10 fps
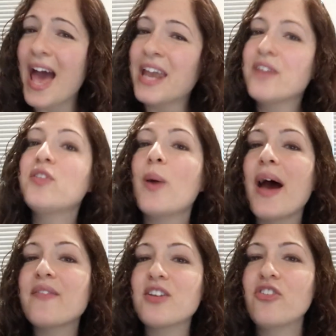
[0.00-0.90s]
and if you
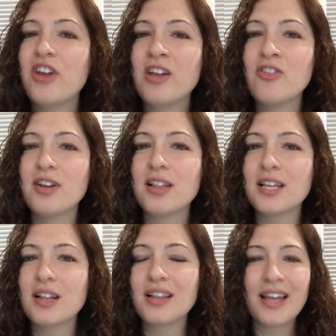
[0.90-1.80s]
have to change it a
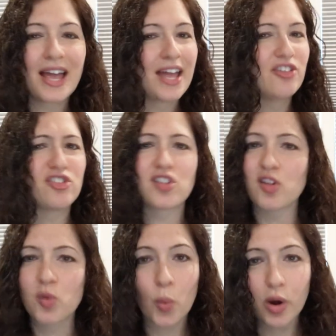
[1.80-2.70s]
little, it just
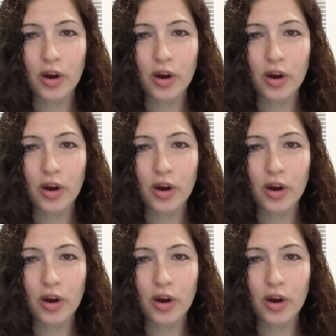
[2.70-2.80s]
doesn't